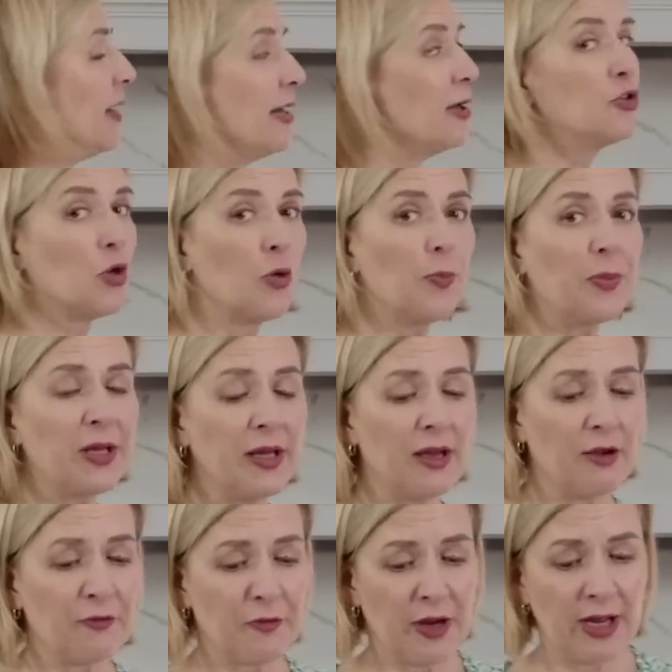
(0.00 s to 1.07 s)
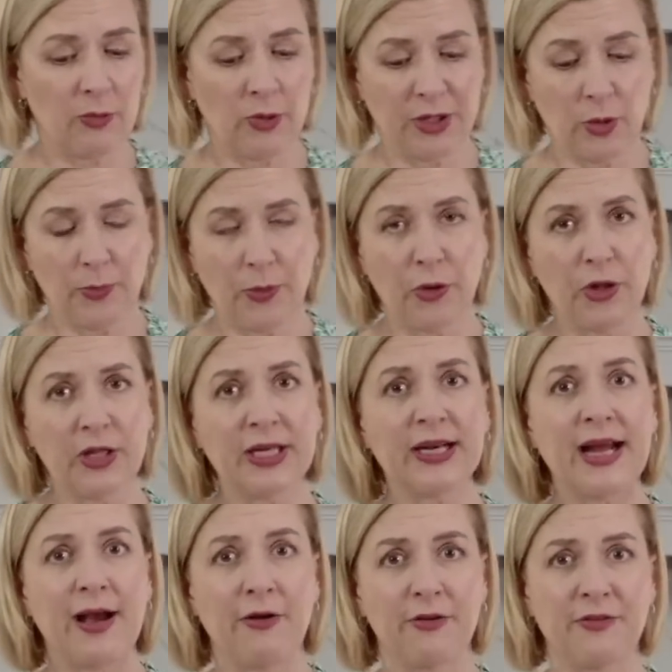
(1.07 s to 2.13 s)
Now don't be afraid when you pull it
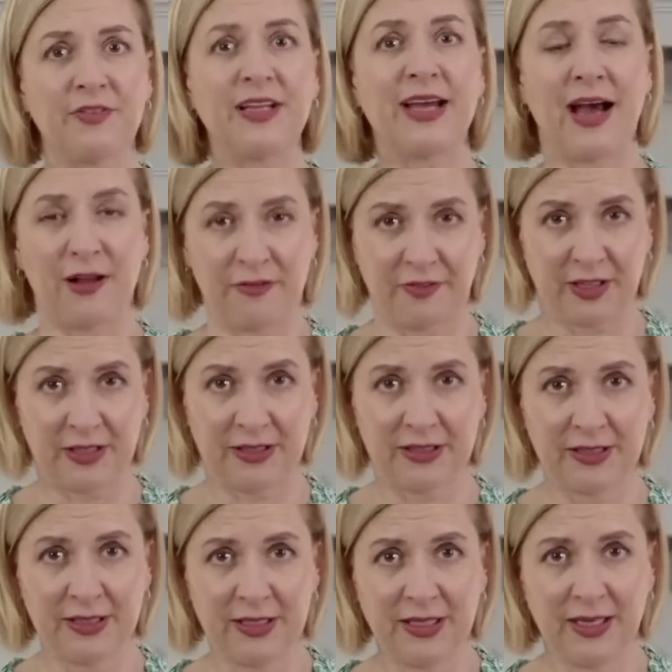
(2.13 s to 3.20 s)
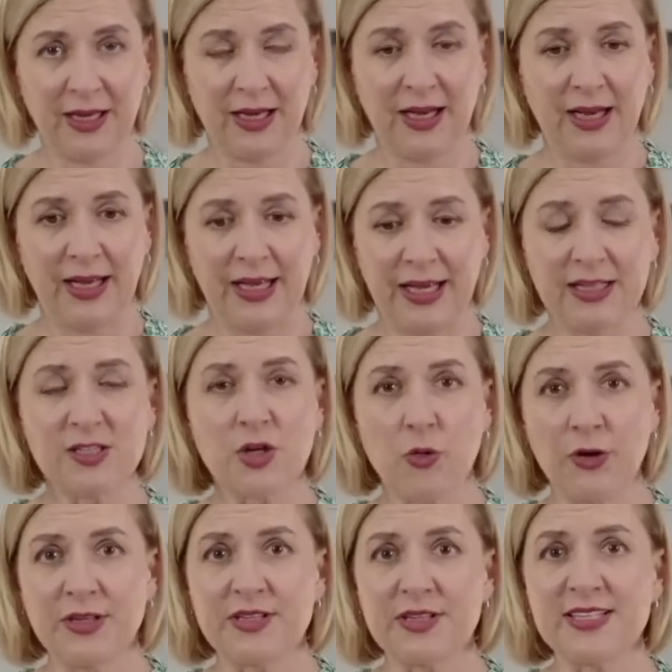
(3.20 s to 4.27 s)
out of the oven, it's
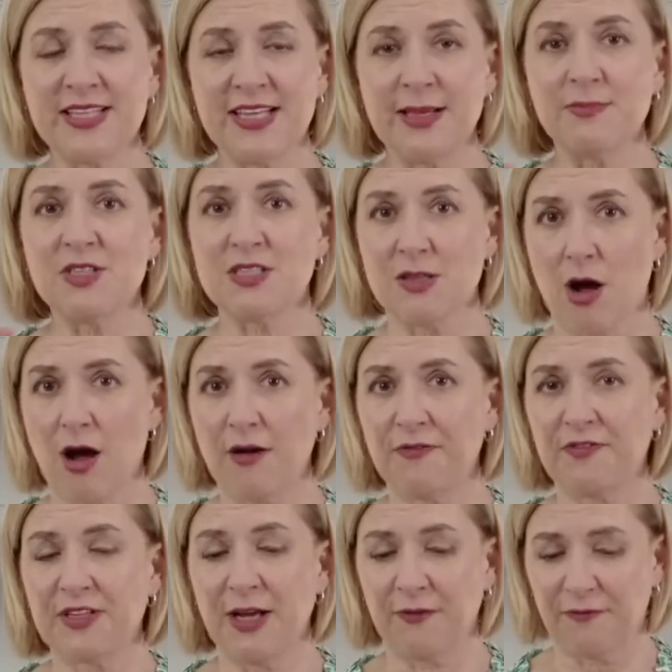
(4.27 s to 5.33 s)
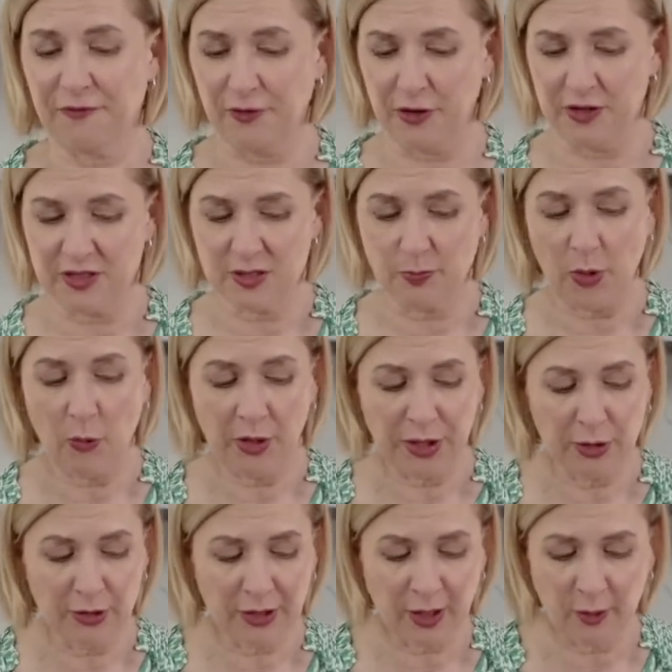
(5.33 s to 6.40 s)
going to seem soft at first, but what
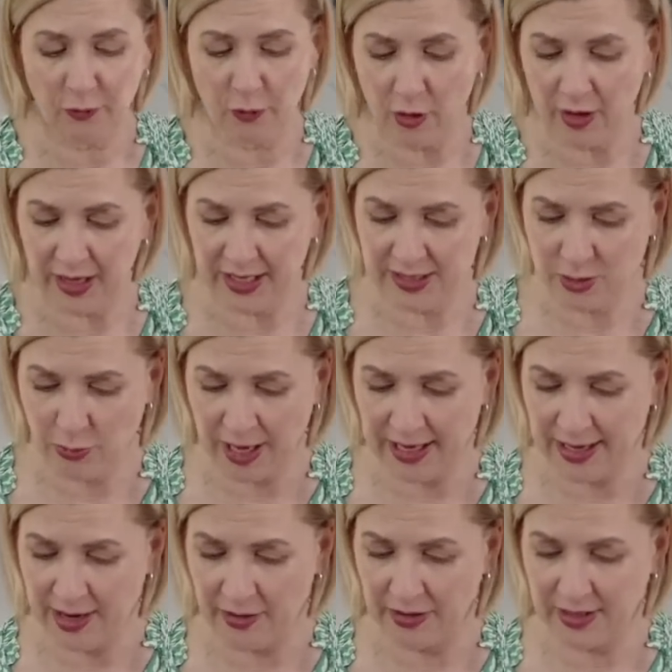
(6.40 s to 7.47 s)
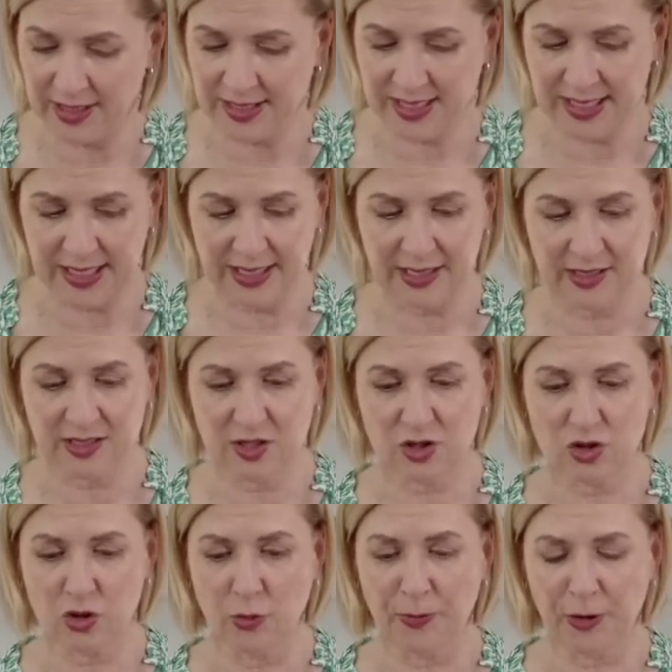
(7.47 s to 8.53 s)
you're looking for is right now you can see it's
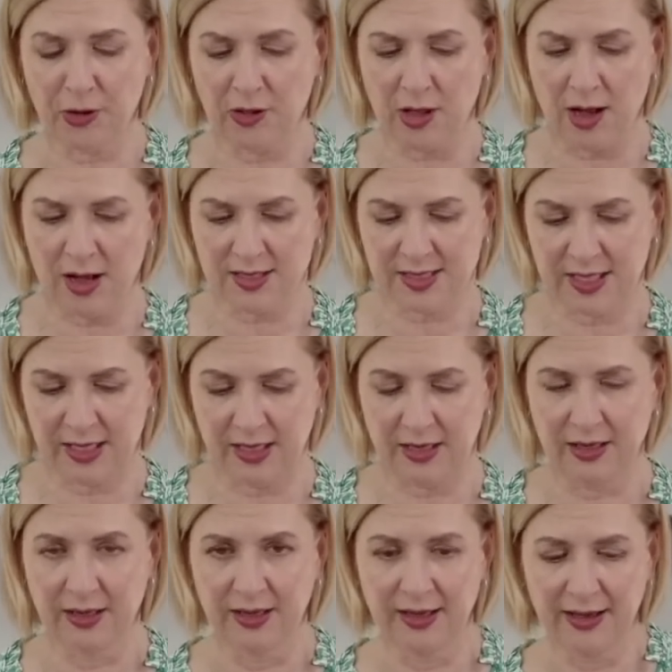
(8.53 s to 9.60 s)
super glossy,